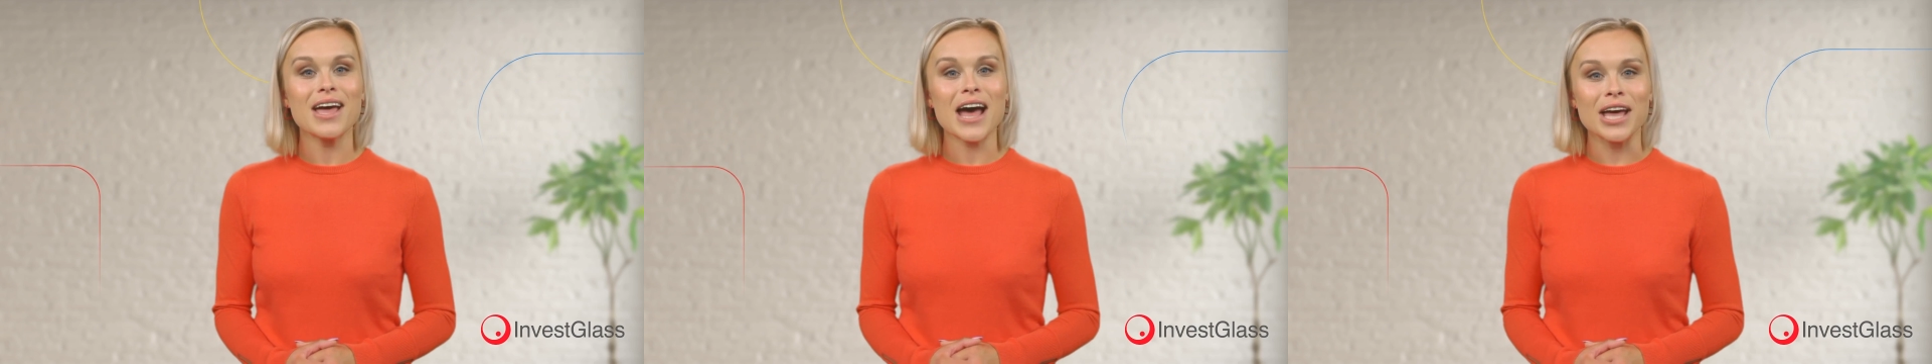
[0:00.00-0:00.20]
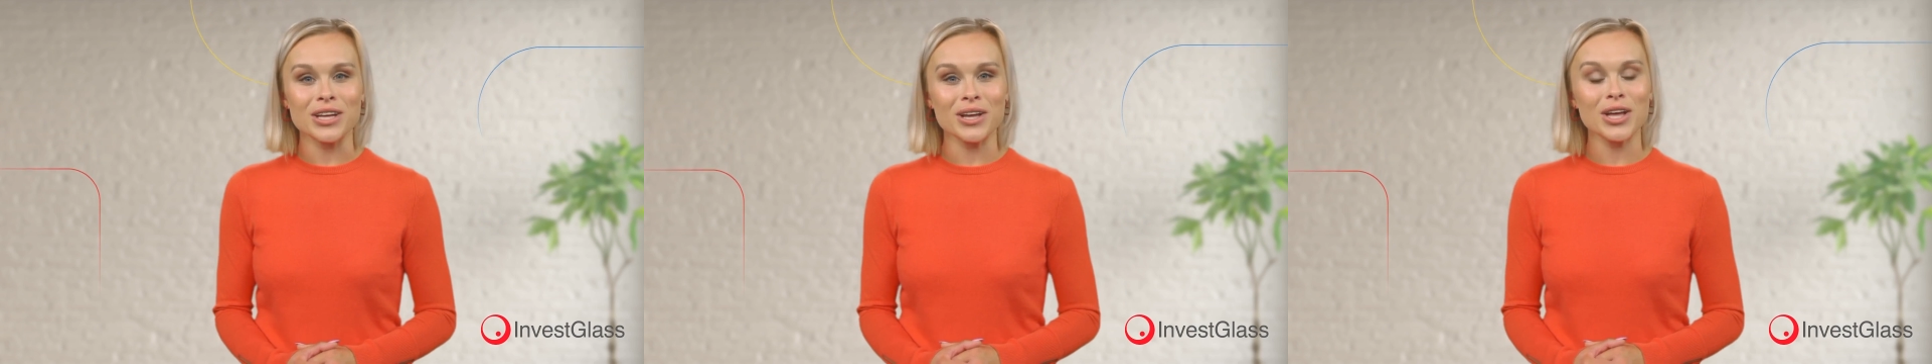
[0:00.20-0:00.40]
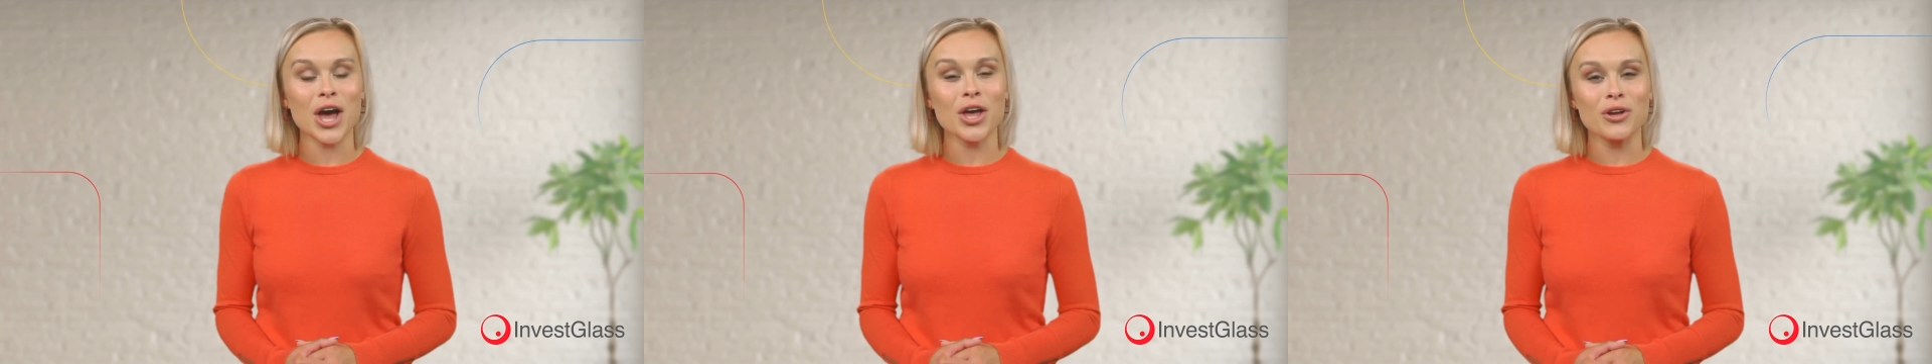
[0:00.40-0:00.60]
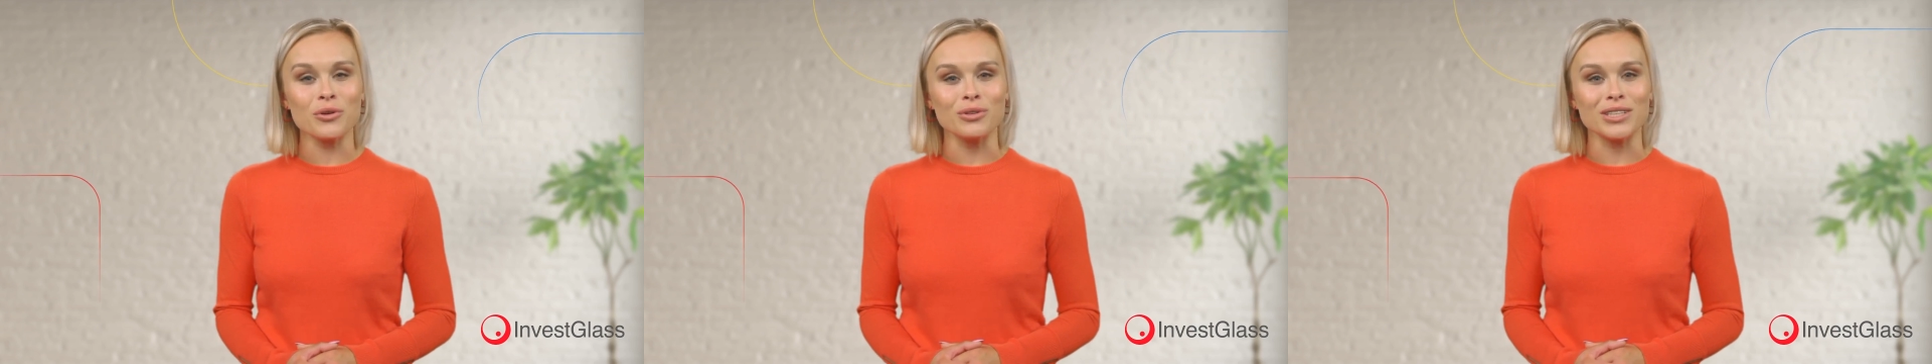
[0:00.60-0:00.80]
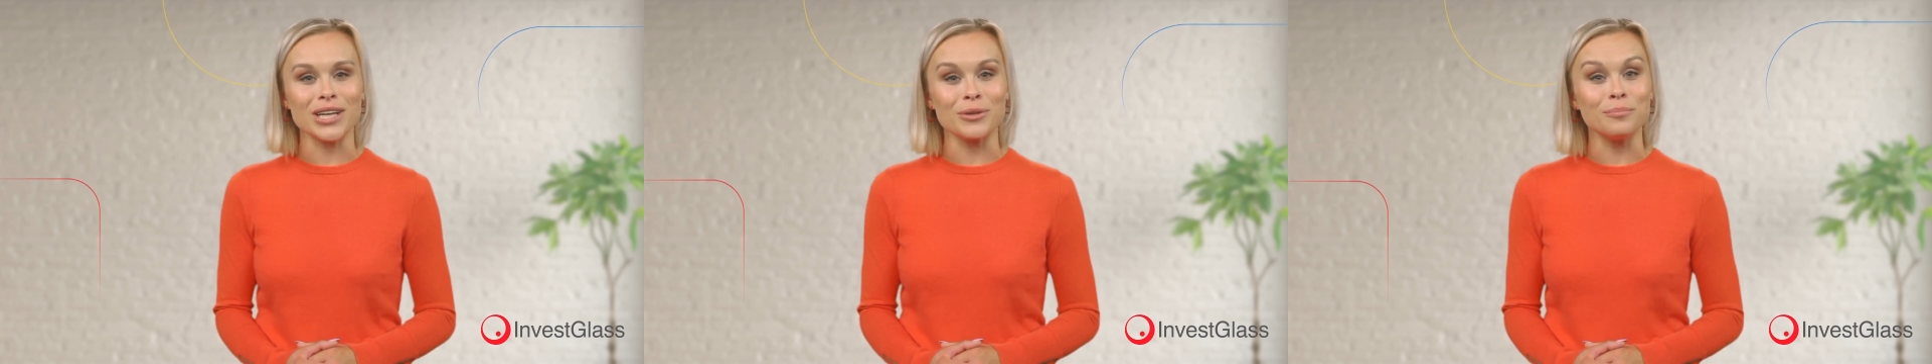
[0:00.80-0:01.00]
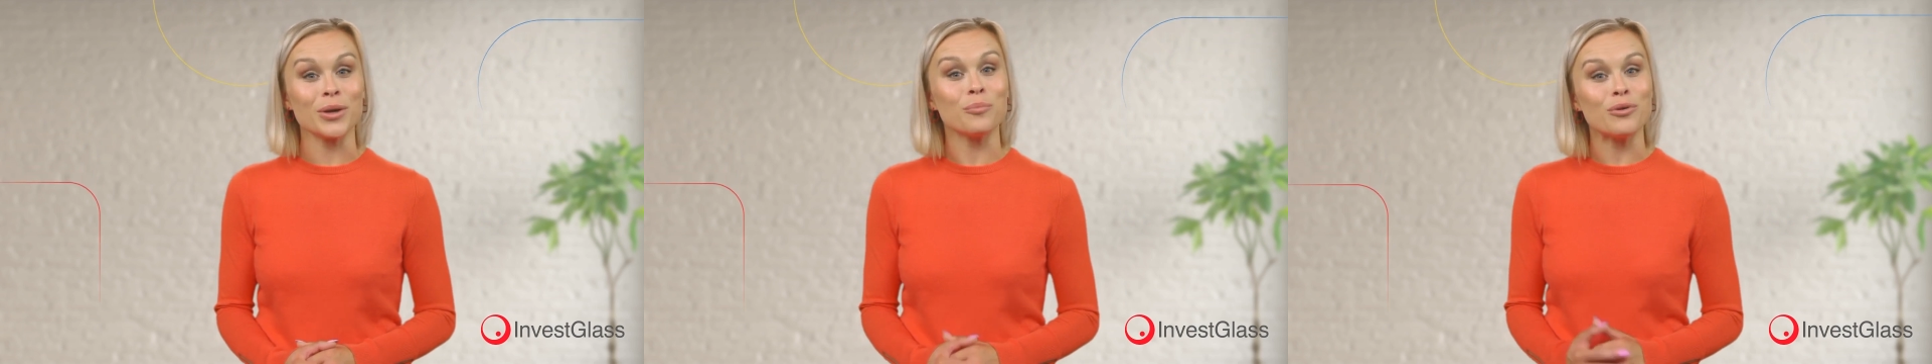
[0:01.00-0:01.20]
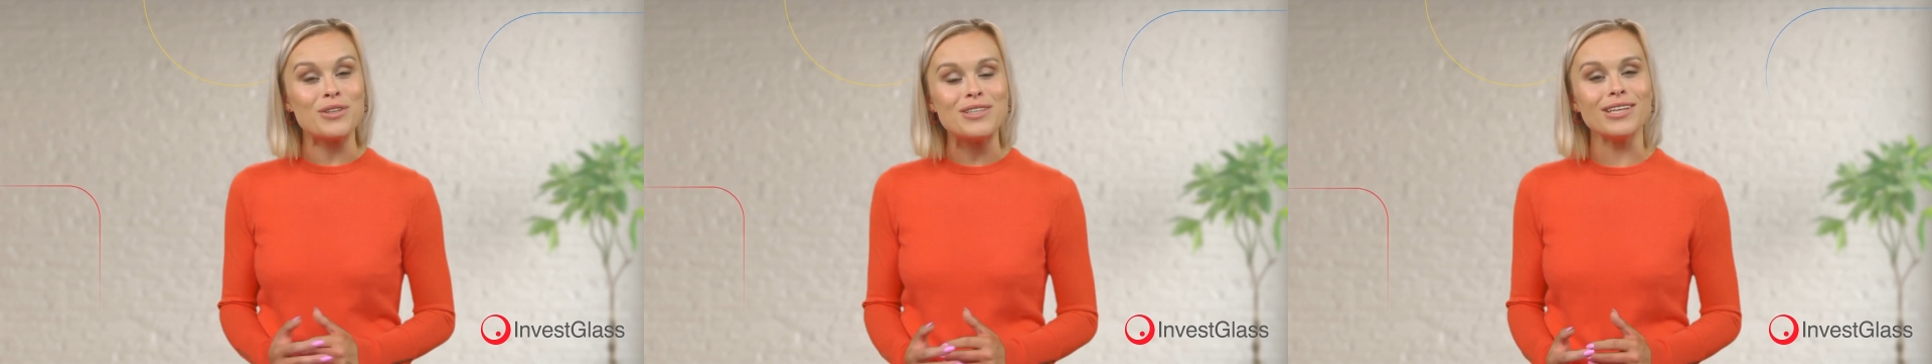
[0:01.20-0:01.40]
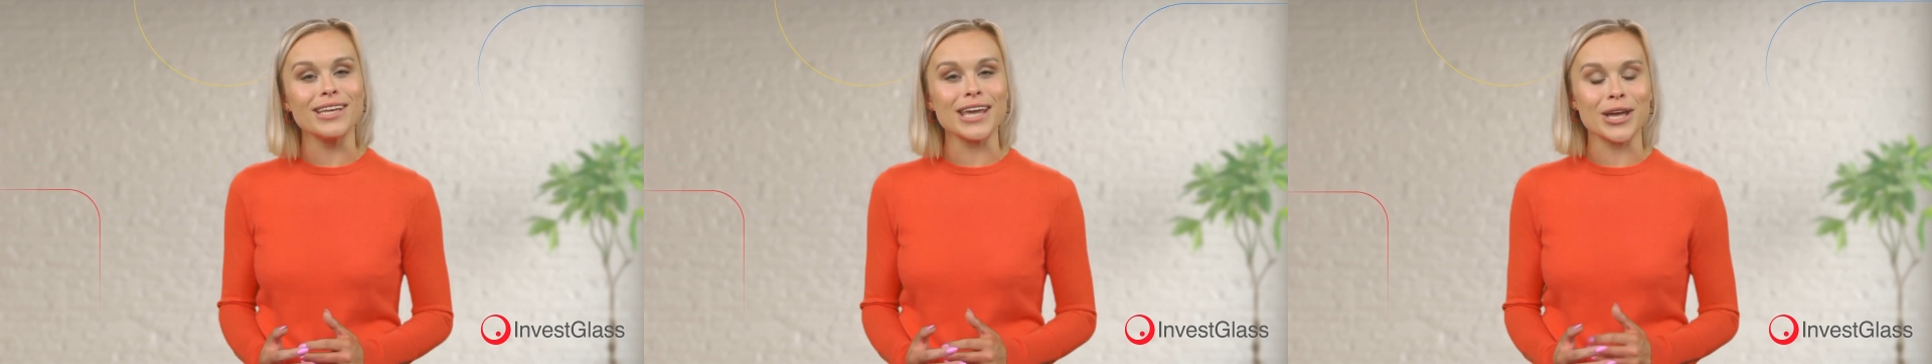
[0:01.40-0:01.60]
and allow your team
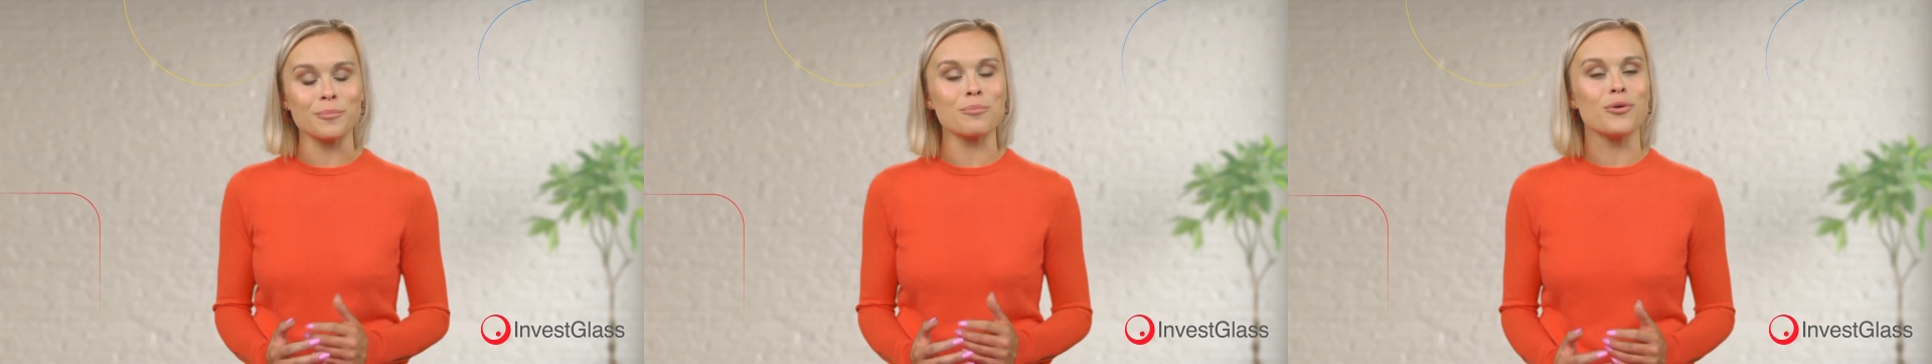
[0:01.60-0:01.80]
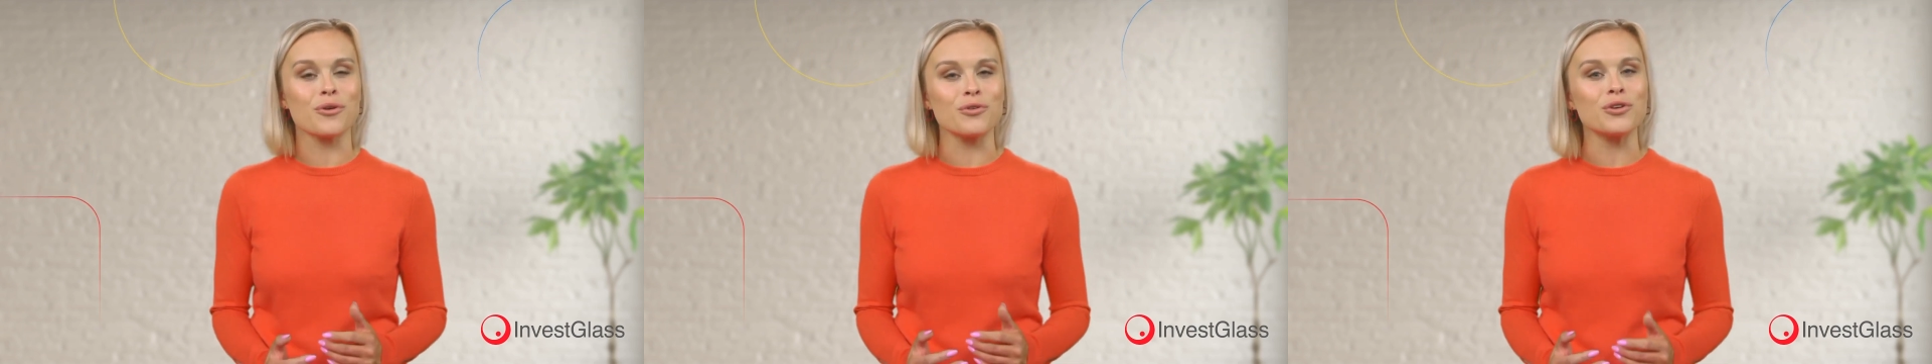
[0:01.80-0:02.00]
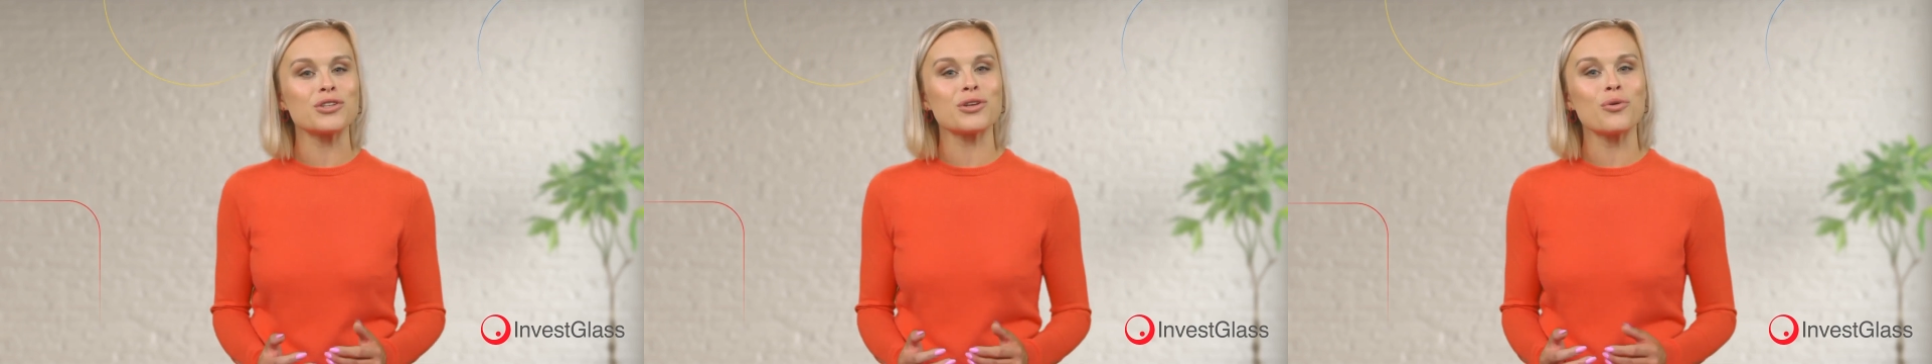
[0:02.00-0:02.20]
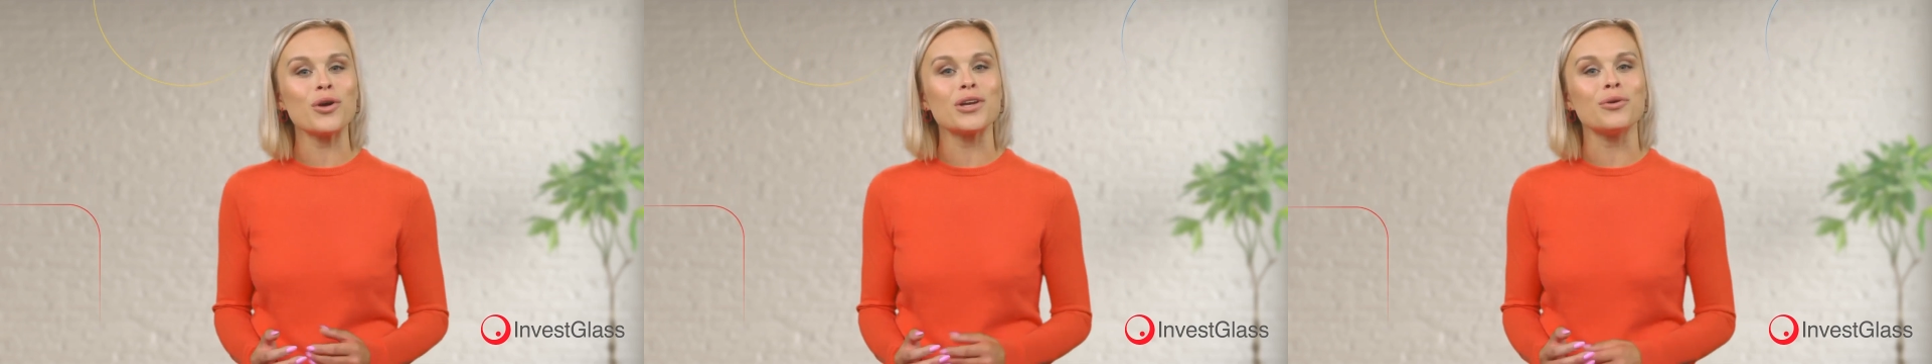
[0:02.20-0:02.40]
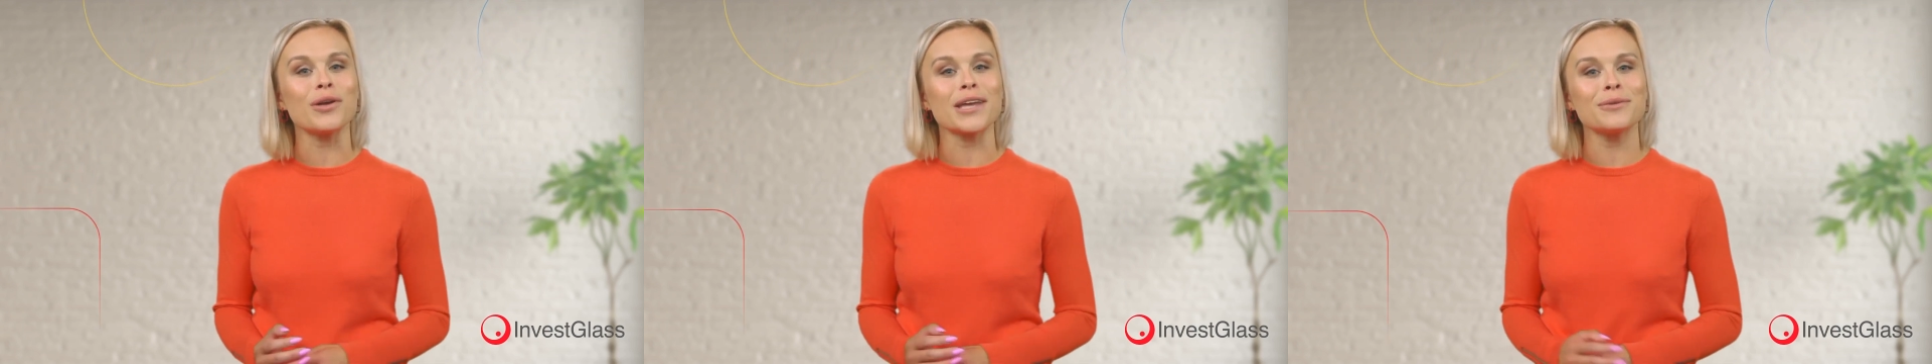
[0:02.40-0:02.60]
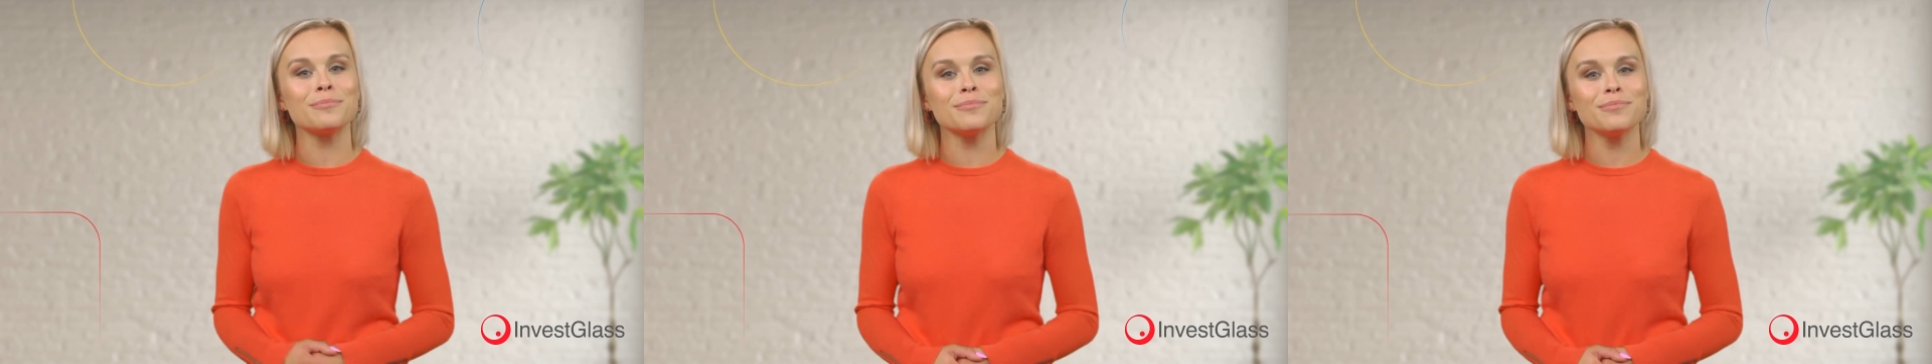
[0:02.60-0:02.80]
members to get approvals quickly.